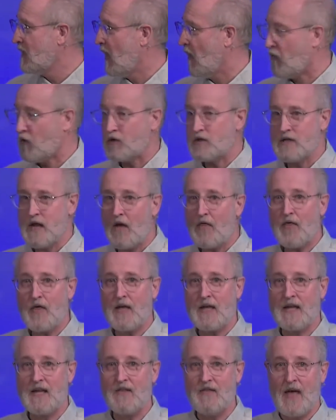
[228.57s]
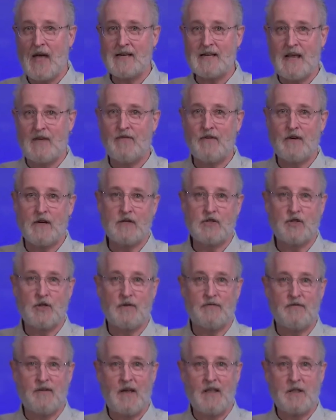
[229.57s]
and there's nothing in that definition
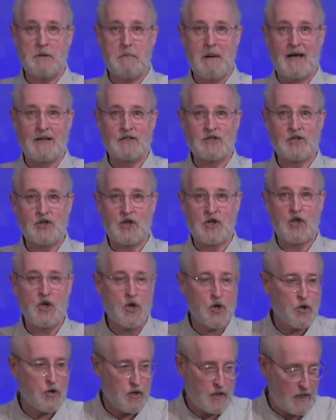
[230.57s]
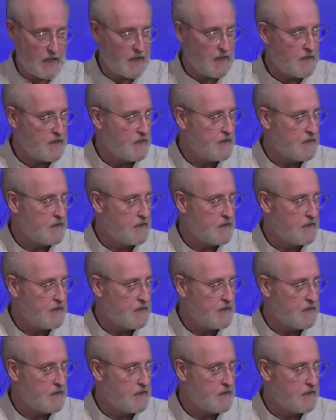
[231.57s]
of faith about security,